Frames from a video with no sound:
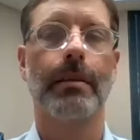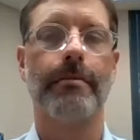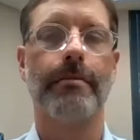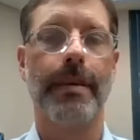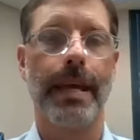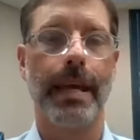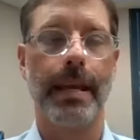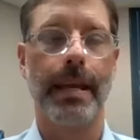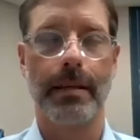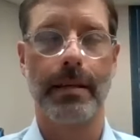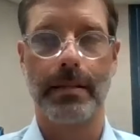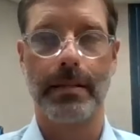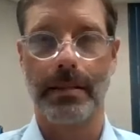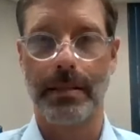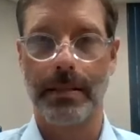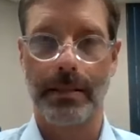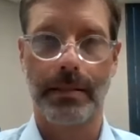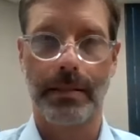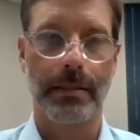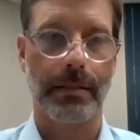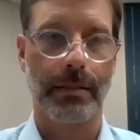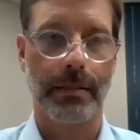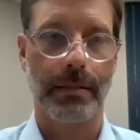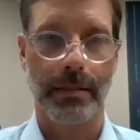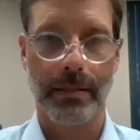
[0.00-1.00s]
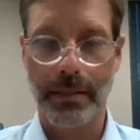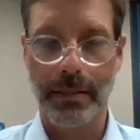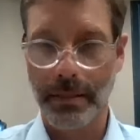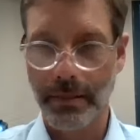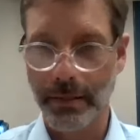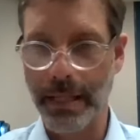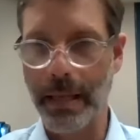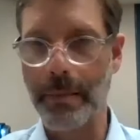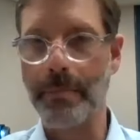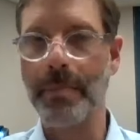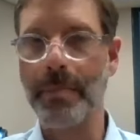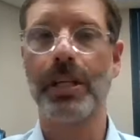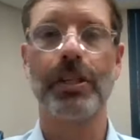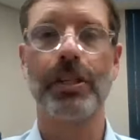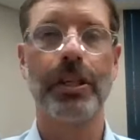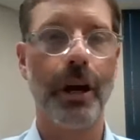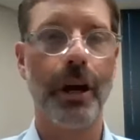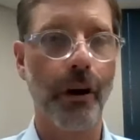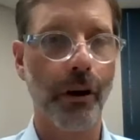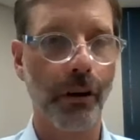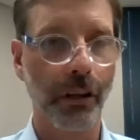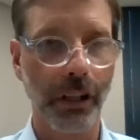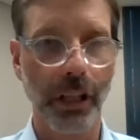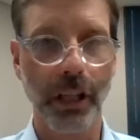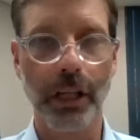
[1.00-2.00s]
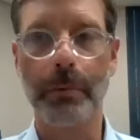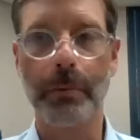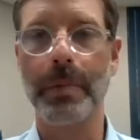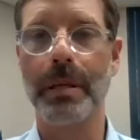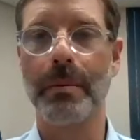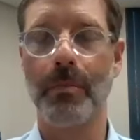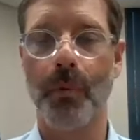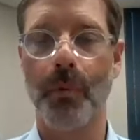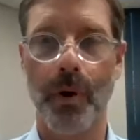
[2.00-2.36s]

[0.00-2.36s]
then let me share a little bit